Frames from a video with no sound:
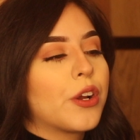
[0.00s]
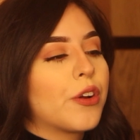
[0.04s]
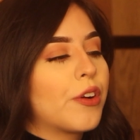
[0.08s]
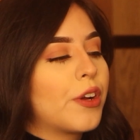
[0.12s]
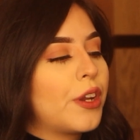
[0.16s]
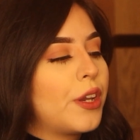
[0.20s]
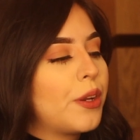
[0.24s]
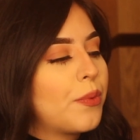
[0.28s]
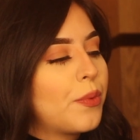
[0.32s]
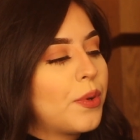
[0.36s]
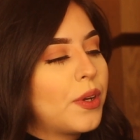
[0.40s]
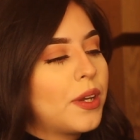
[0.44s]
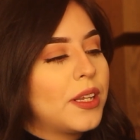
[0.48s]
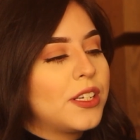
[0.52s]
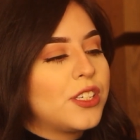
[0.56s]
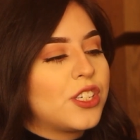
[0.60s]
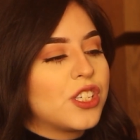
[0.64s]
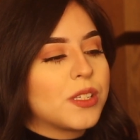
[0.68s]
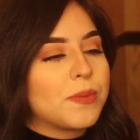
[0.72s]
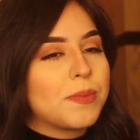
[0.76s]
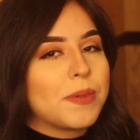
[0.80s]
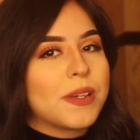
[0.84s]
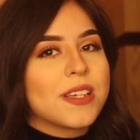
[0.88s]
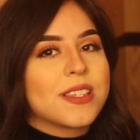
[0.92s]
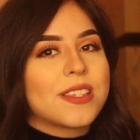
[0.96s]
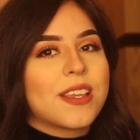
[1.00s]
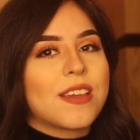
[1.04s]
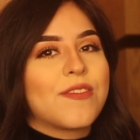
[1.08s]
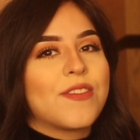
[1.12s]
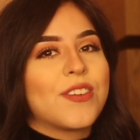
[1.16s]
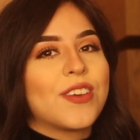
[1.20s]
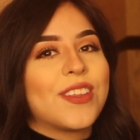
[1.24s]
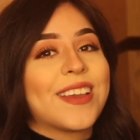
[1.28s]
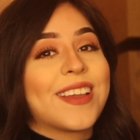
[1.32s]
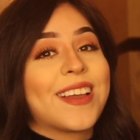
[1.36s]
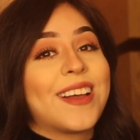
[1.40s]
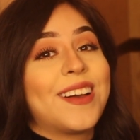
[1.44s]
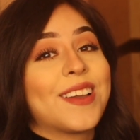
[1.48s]
green one just because I
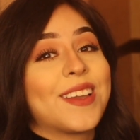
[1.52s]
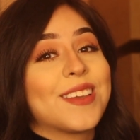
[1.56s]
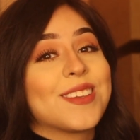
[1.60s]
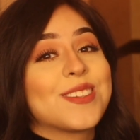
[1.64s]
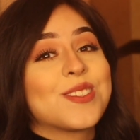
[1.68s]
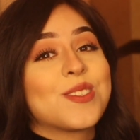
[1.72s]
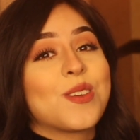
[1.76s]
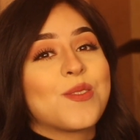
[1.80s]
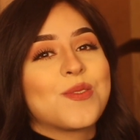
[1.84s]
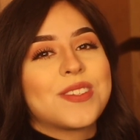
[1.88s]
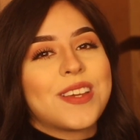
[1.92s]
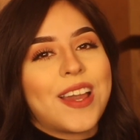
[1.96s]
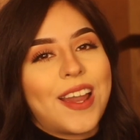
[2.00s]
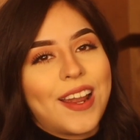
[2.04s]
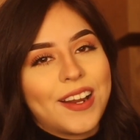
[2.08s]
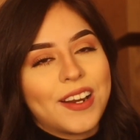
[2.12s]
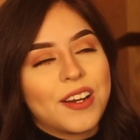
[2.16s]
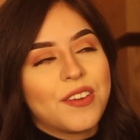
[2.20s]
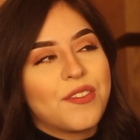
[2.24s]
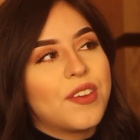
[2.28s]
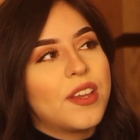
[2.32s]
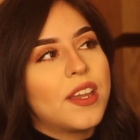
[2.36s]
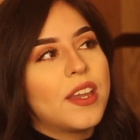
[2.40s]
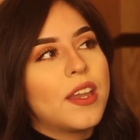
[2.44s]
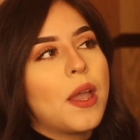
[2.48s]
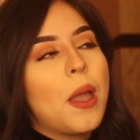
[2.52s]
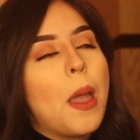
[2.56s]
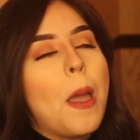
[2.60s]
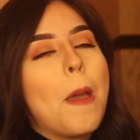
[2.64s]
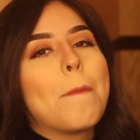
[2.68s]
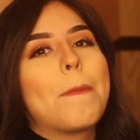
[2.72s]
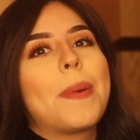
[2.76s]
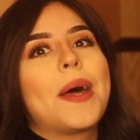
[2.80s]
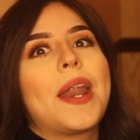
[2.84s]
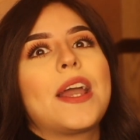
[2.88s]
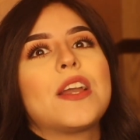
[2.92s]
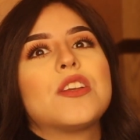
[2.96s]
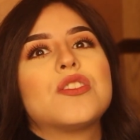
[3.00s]
feel like I'll get so tired of it,
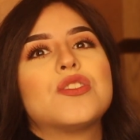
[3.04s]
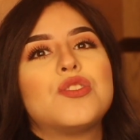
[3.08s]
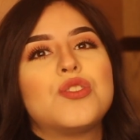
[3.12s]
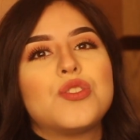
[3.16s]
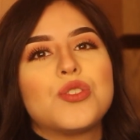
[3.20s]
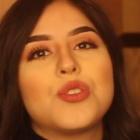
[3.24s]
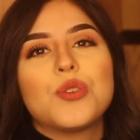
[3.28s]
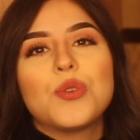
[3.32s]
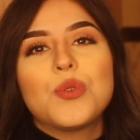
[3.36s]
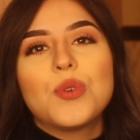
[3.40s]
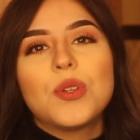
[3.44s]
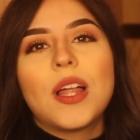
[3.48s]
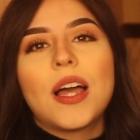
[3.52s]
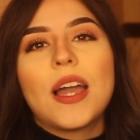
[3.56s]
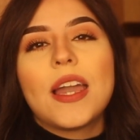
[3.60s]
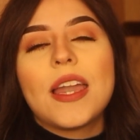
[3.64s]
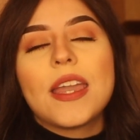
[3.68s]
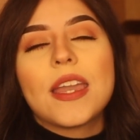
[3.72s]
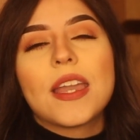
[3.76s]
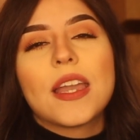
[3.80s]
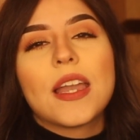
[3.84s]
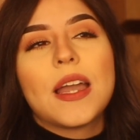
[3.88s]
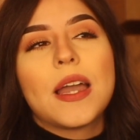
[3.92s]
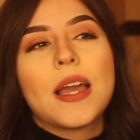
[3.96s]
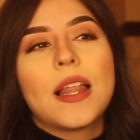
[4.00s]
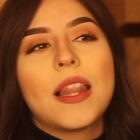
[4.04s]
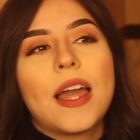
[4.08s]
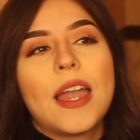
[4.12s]
but I do like